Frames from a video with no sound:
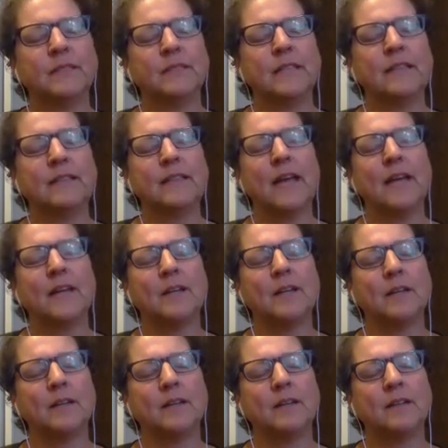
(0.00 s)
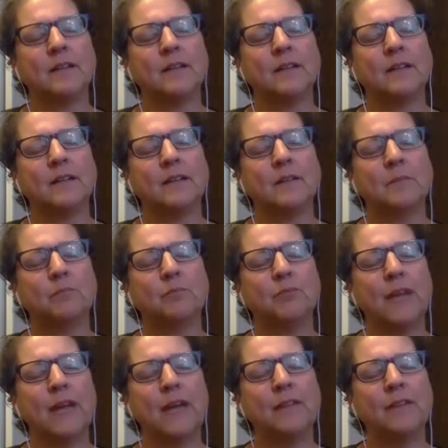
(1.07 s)
that
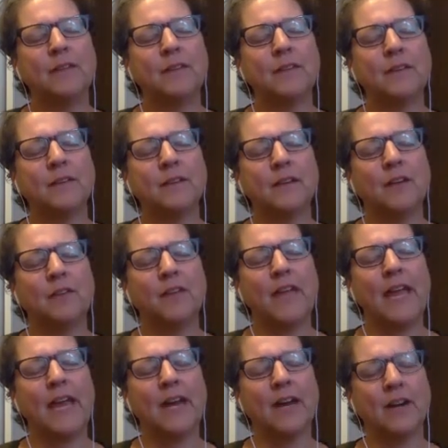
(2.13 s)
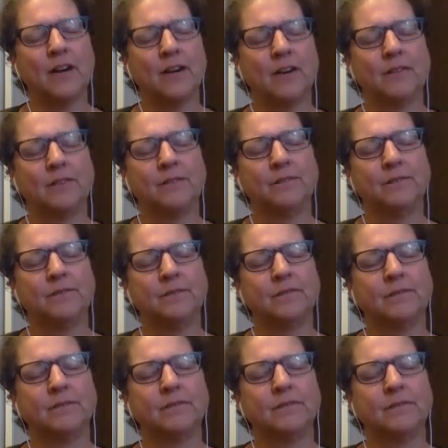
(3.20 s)
breath of air
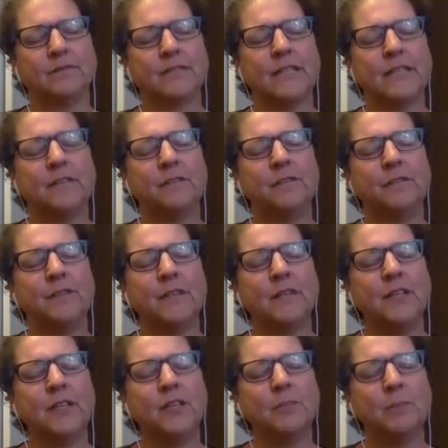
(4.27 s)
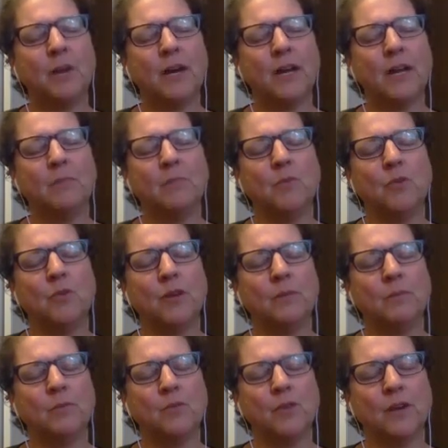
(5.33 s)
can fill your body more
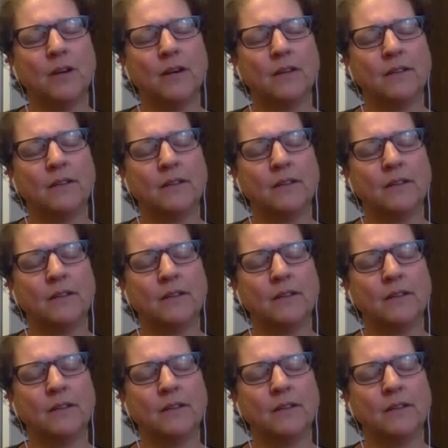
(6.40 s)
and more.